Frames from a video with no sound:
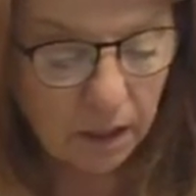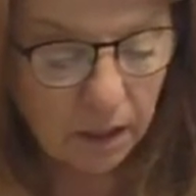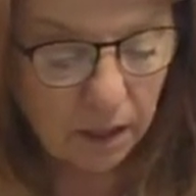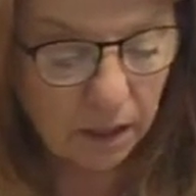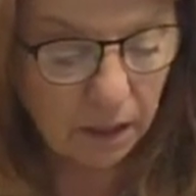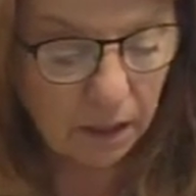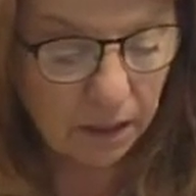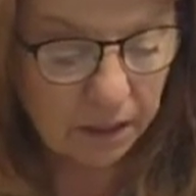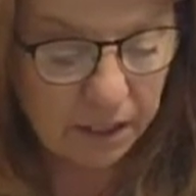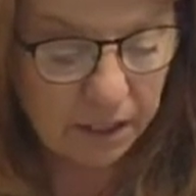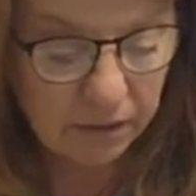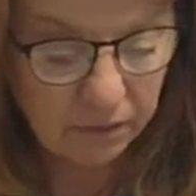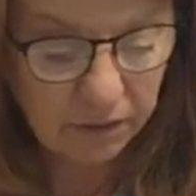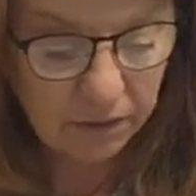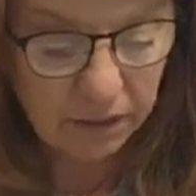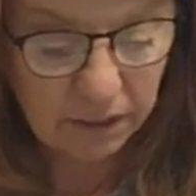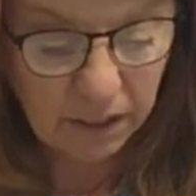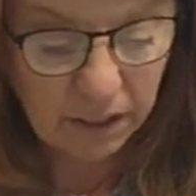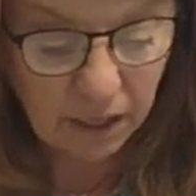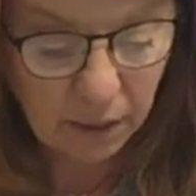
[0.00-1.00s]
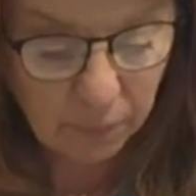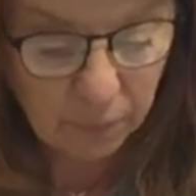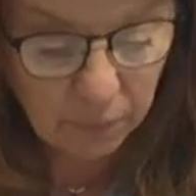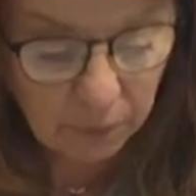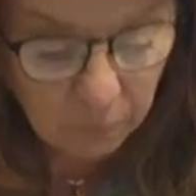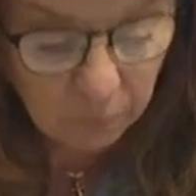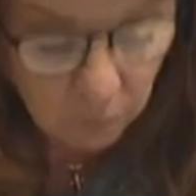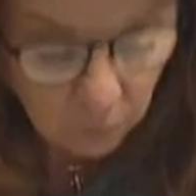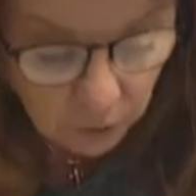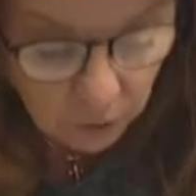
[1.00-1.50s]
give it a couple
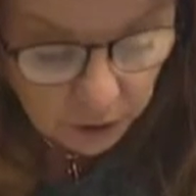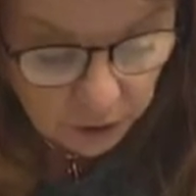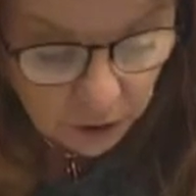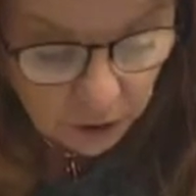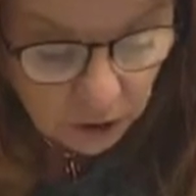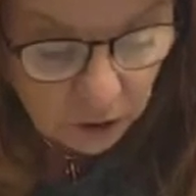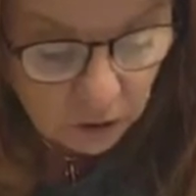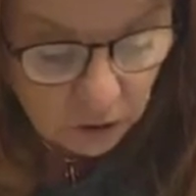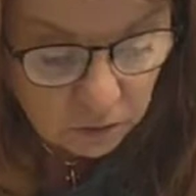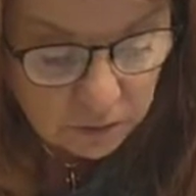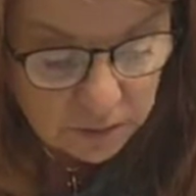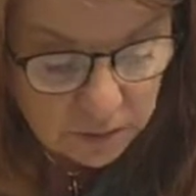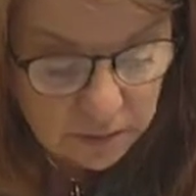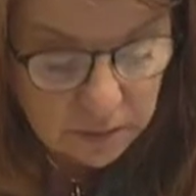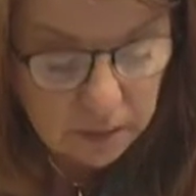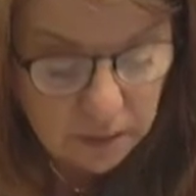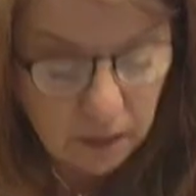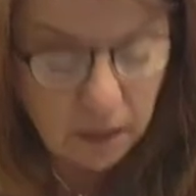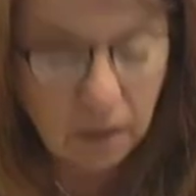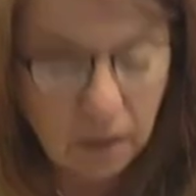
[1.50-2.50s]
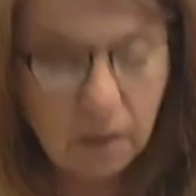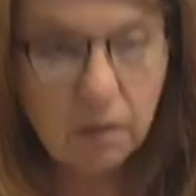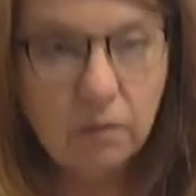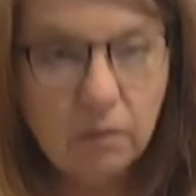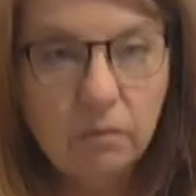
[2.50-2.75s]
more coats of